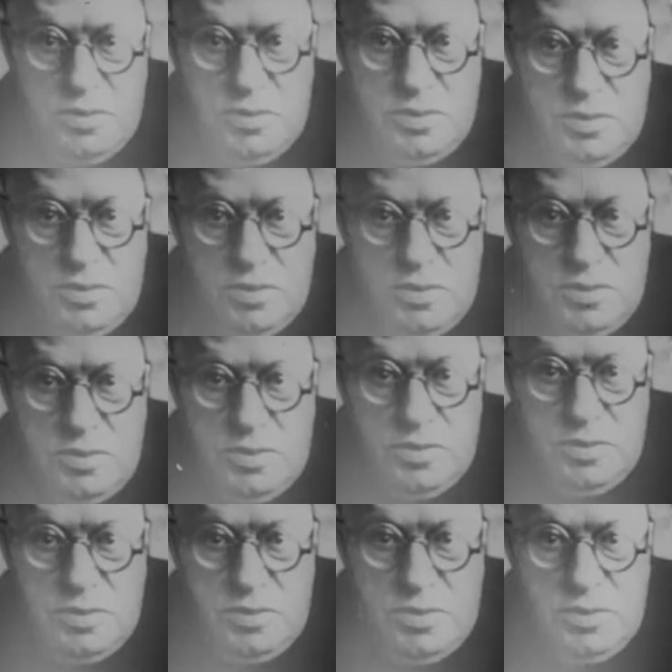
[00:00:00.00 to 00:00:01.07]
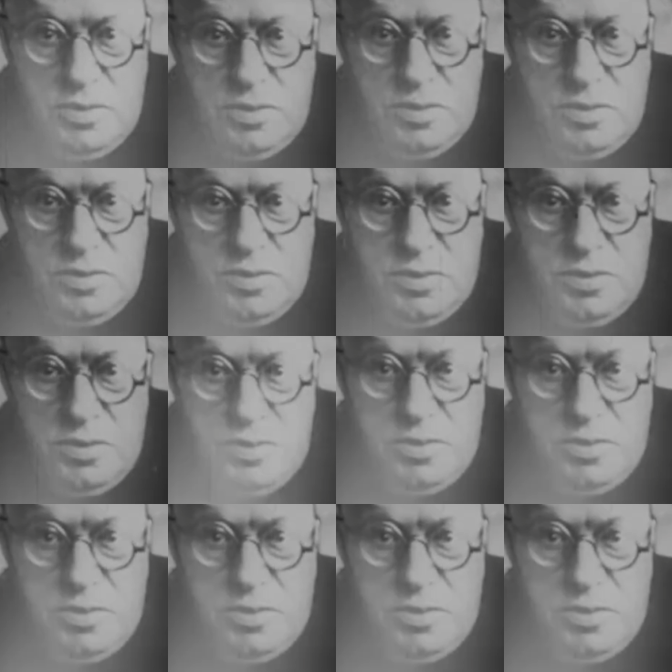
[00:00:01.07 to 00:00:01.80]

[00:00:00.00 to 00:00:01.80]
Nothing is said.